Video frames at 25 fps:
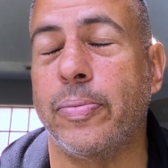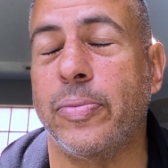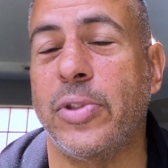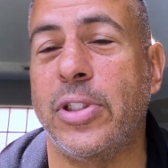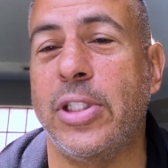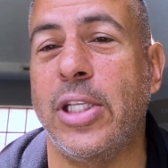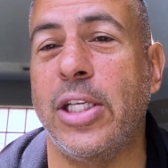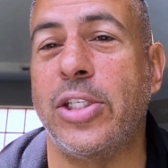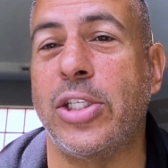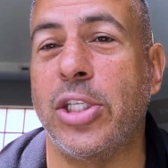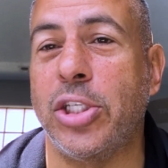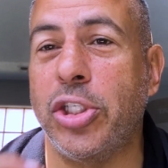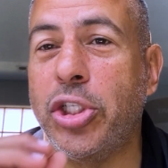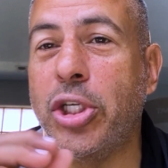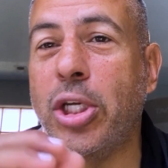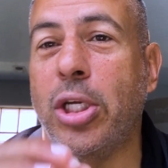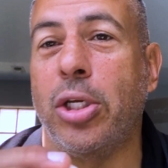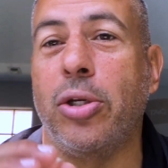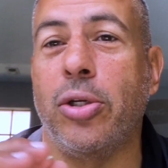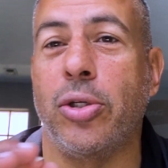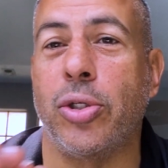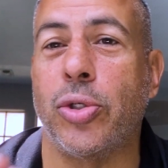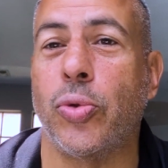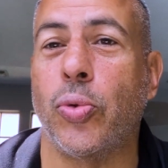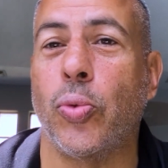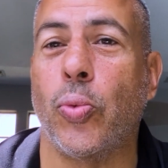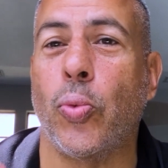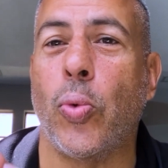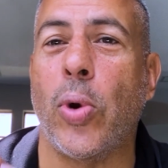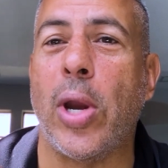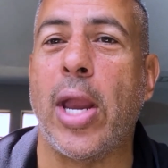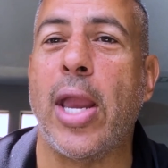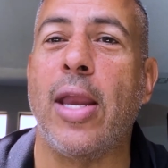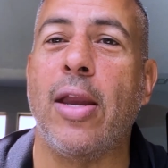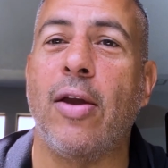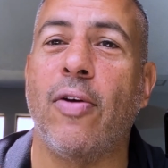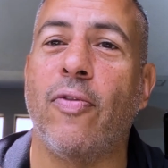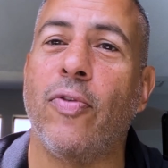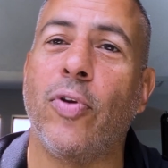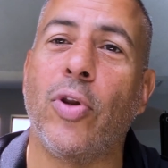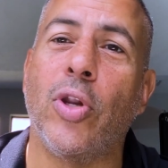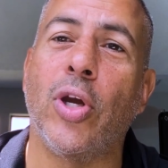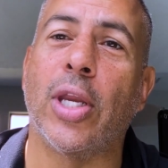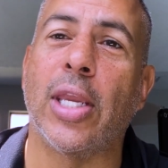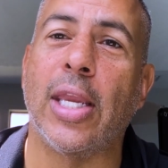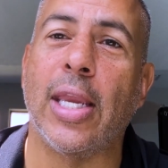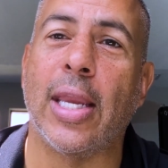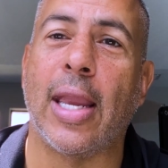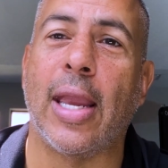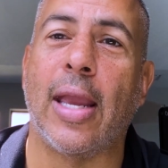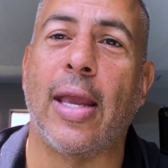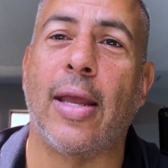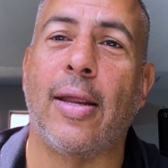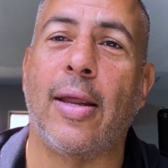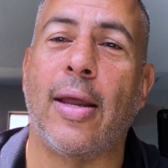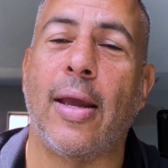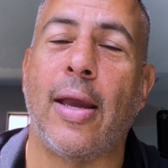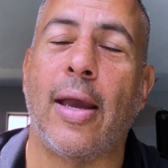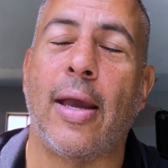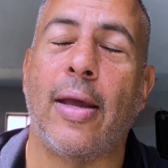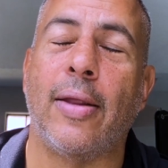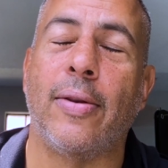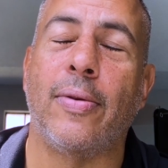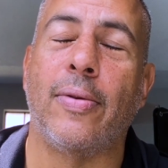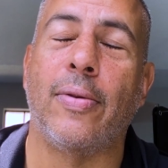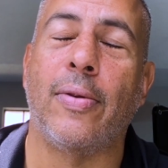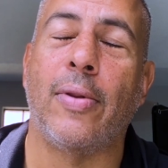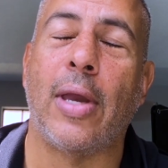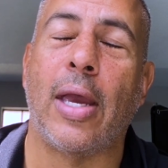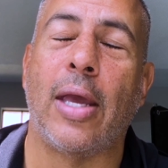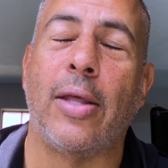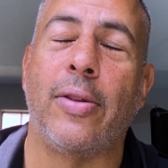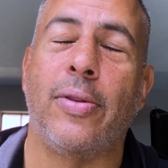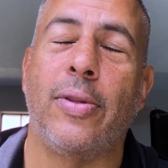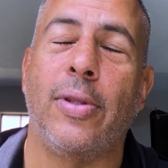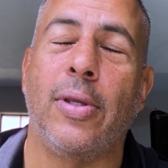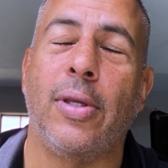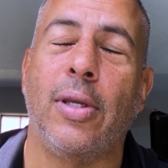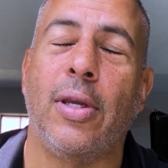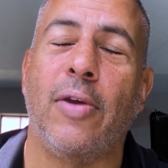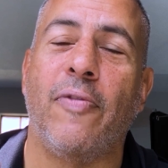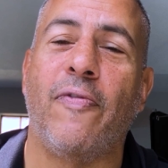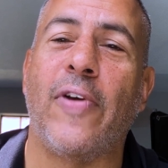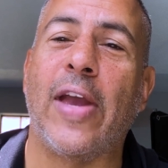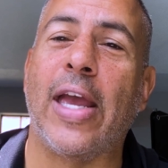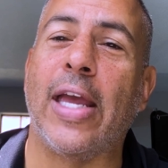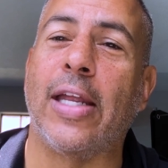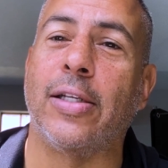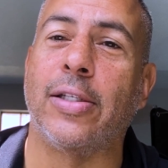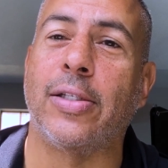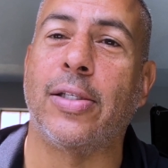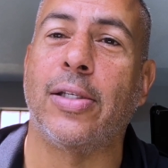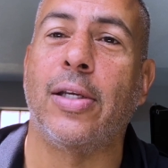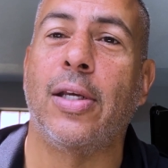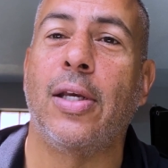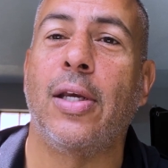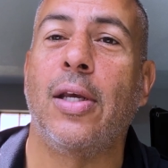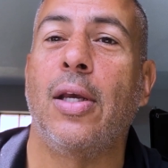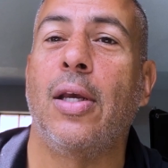disingenuous way of looking at the event,